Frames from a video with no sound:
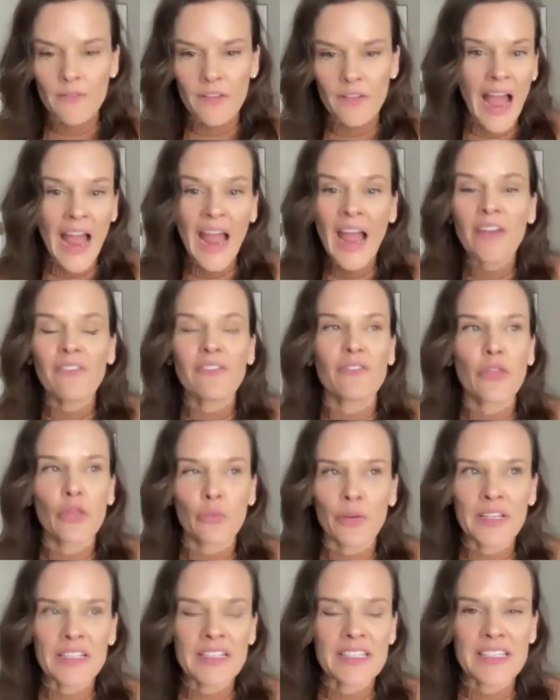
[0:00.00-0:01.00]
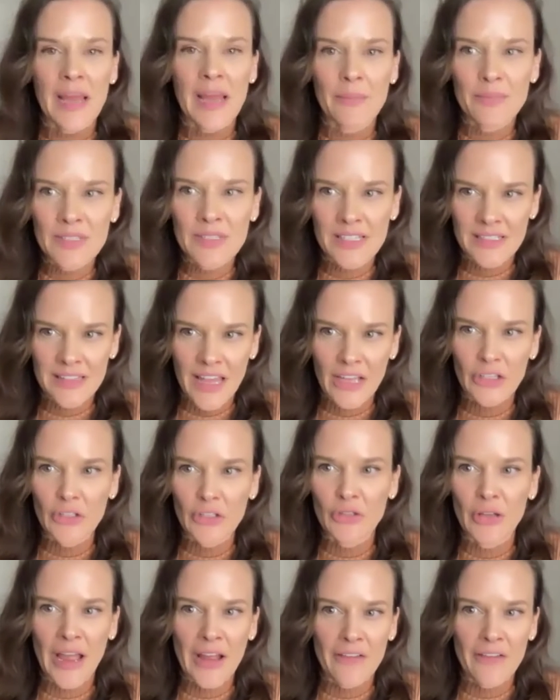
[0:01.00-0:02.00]
I have 3 steps that
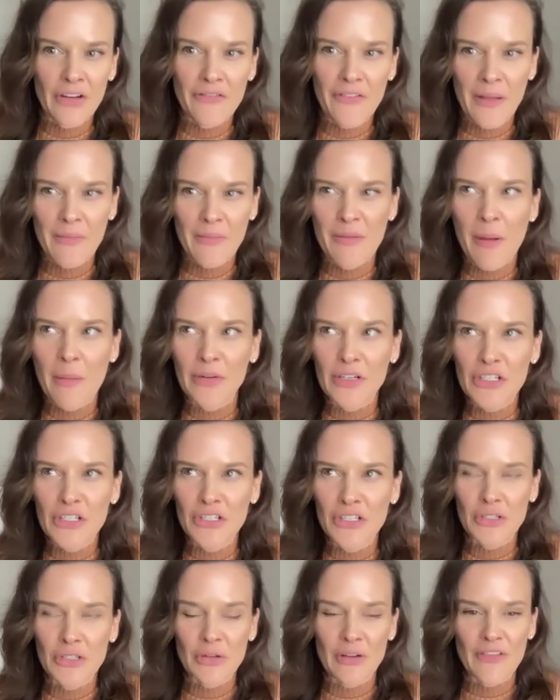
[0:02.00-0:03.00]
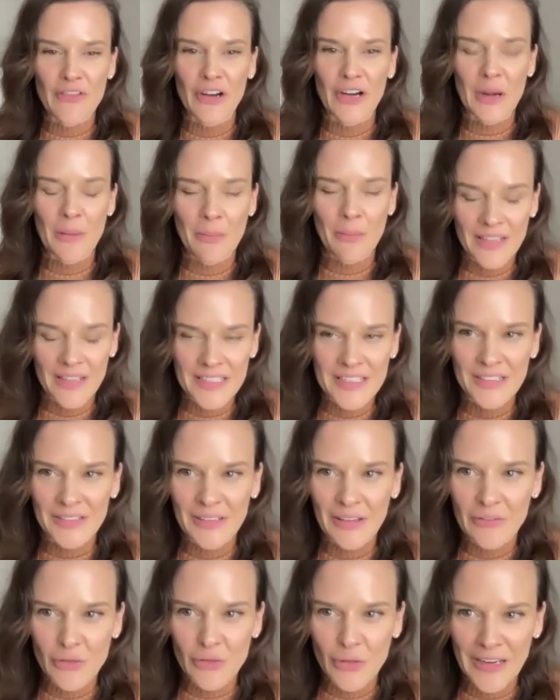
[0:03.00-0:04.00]
every family member should do if they're going to place their
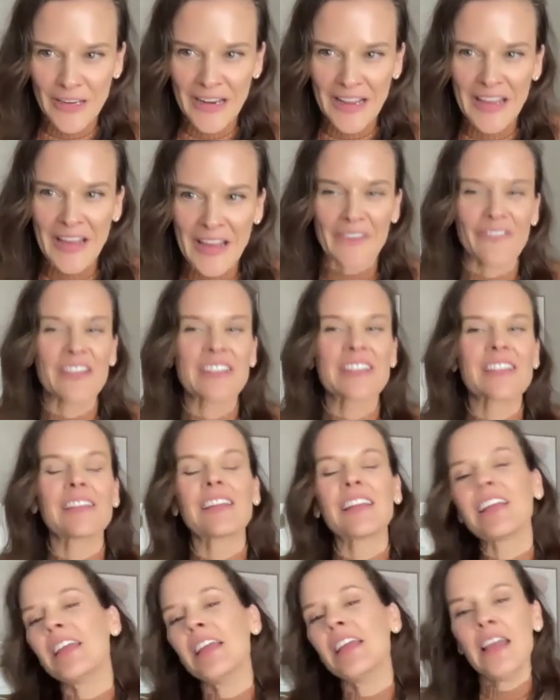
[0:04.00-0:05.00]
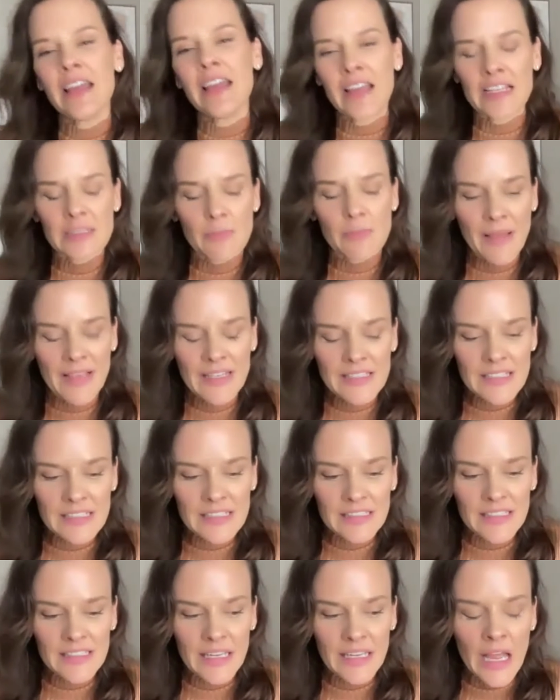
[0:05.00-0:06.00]
loved one in a care facility is
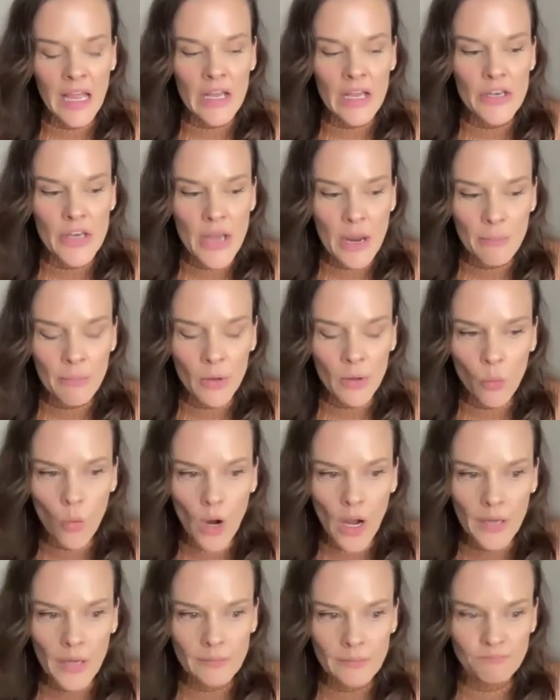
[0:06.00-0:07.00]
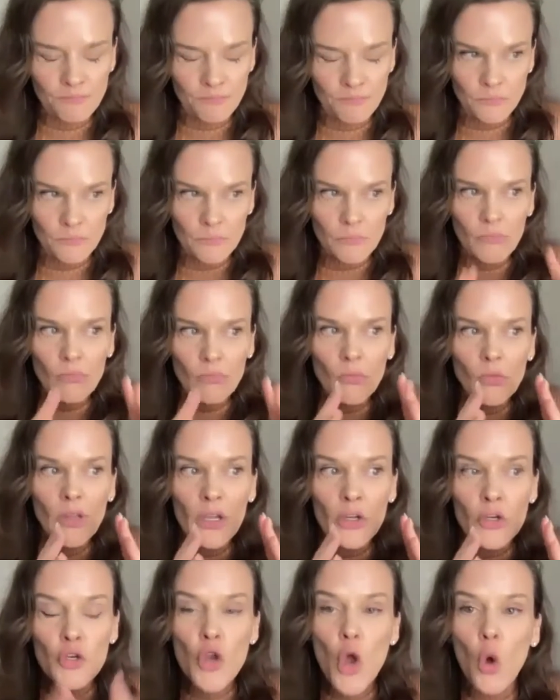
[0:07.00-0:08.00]
basically, number 1,
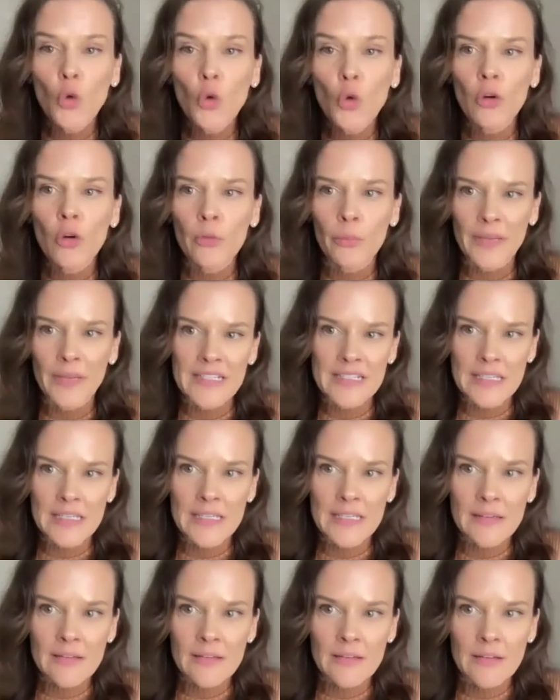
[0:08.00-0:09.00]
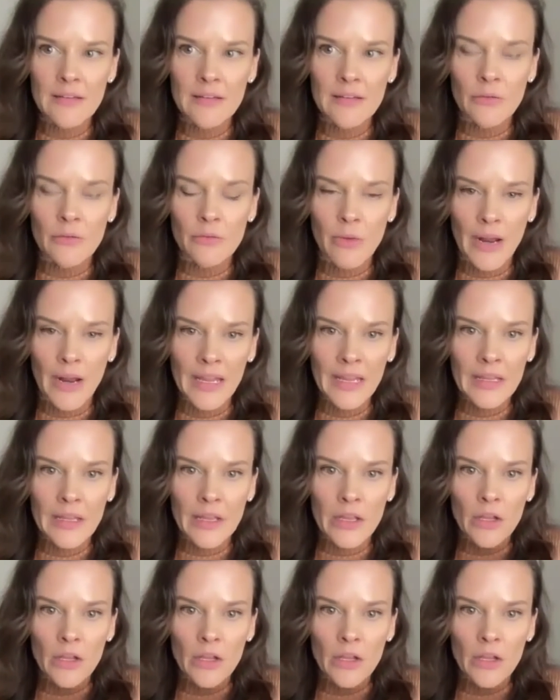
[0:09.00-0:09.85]
know your reason, right,